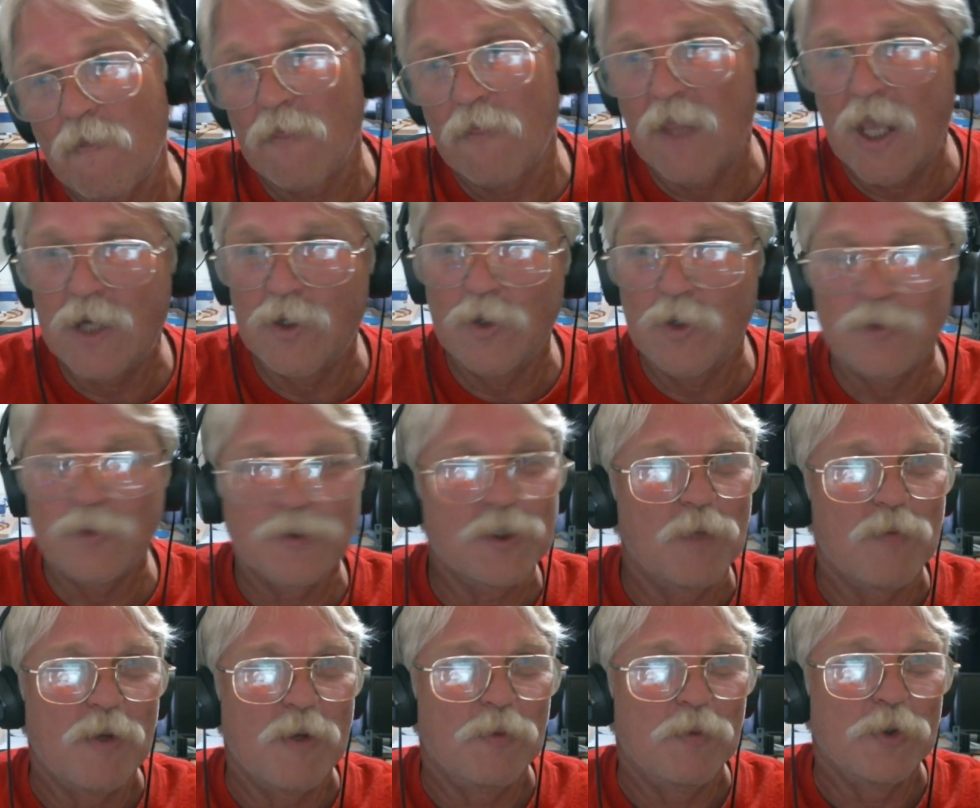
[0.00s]
I don't know.
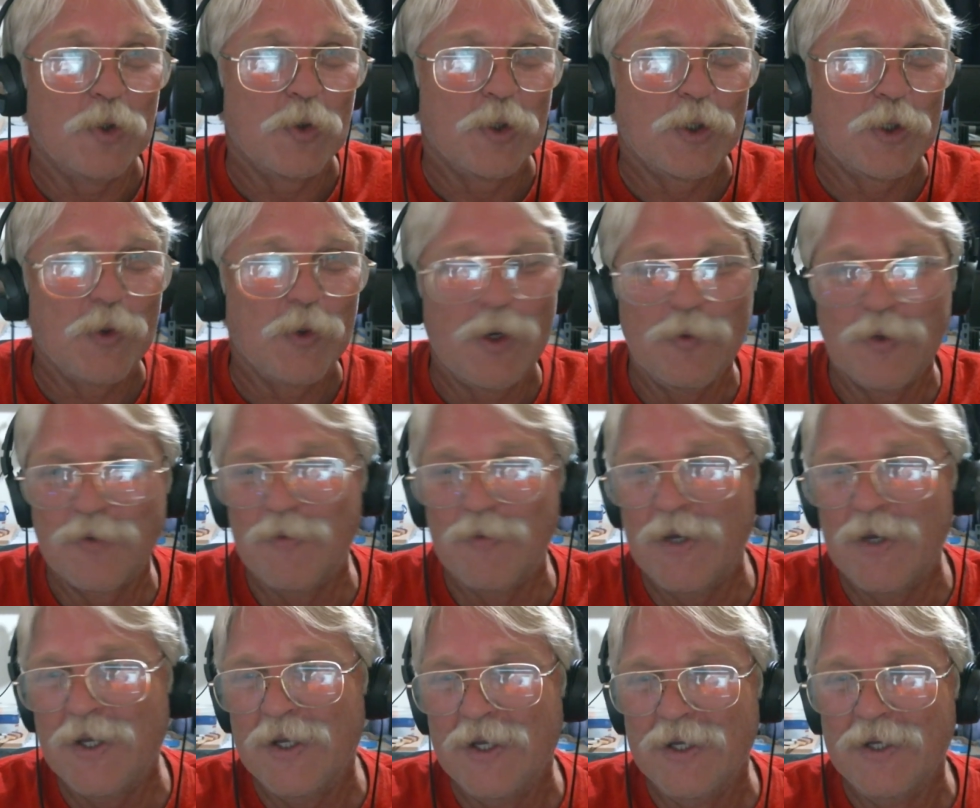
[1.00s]
Some people don't agree with
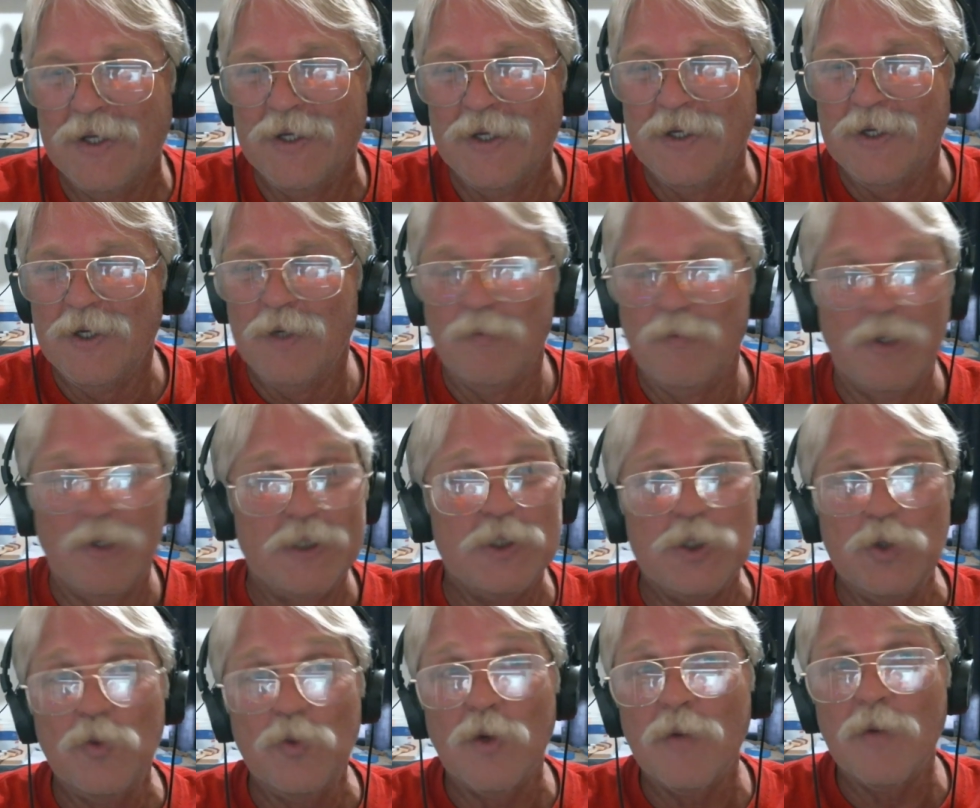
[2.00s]
me. But
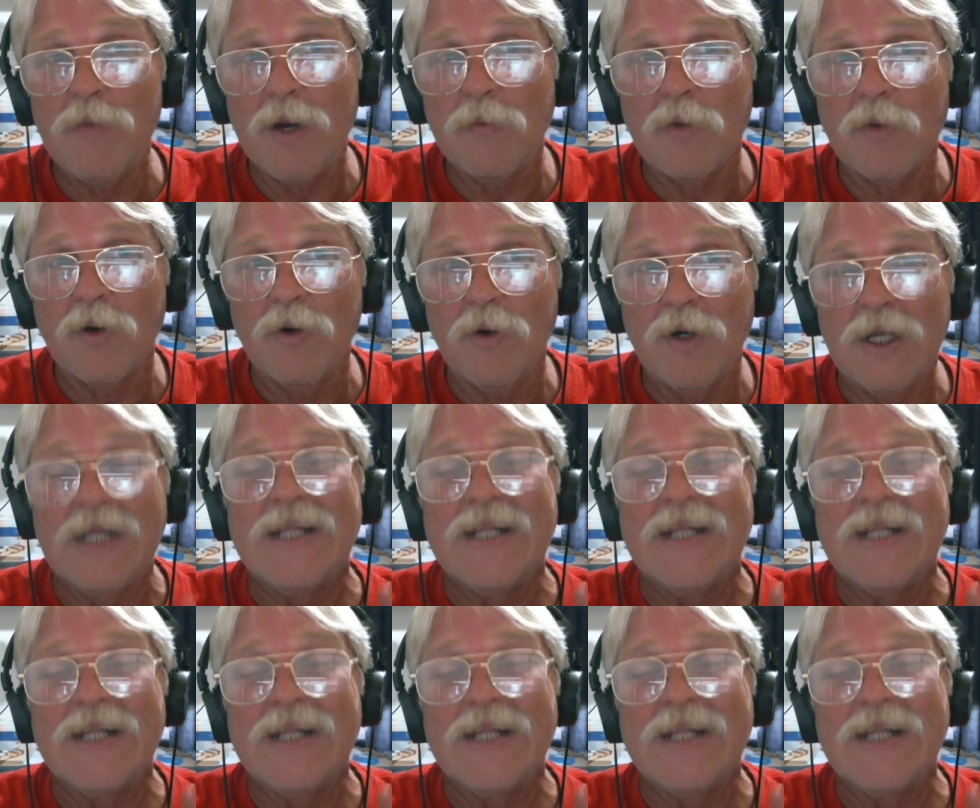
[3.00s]
do remember,